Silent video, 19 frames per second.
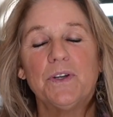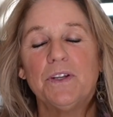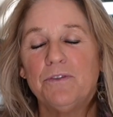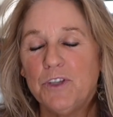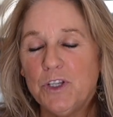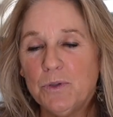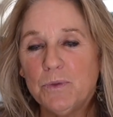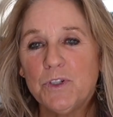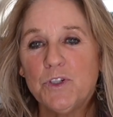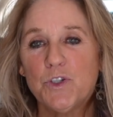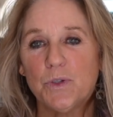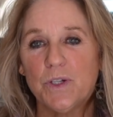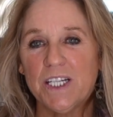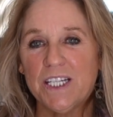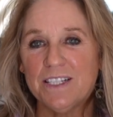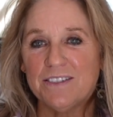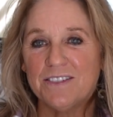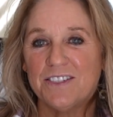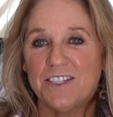If you
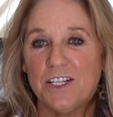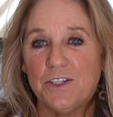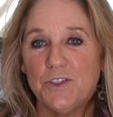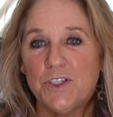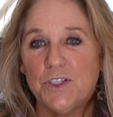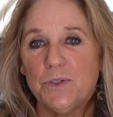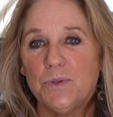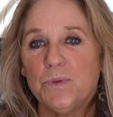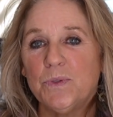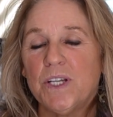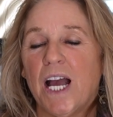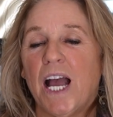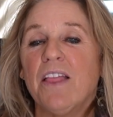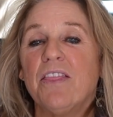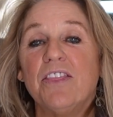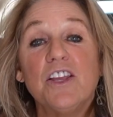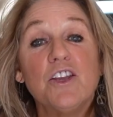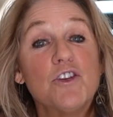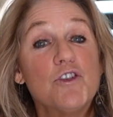enjoyed it, stay tuned. I
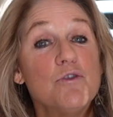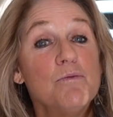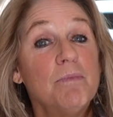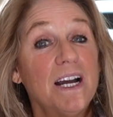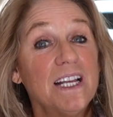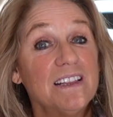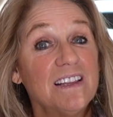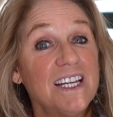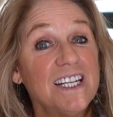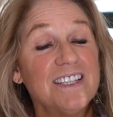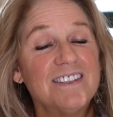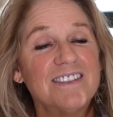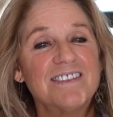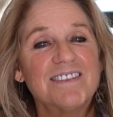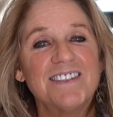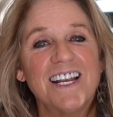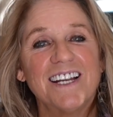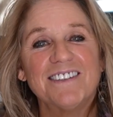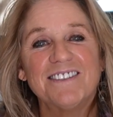think you might like
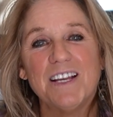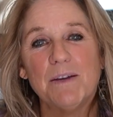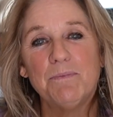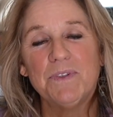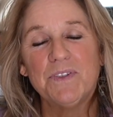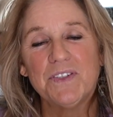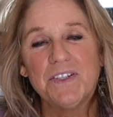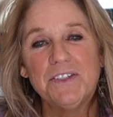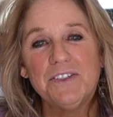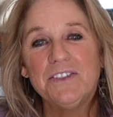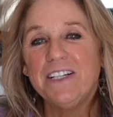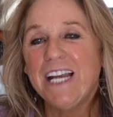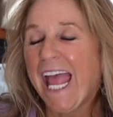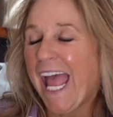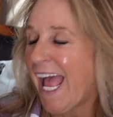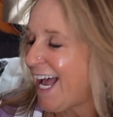this next episode.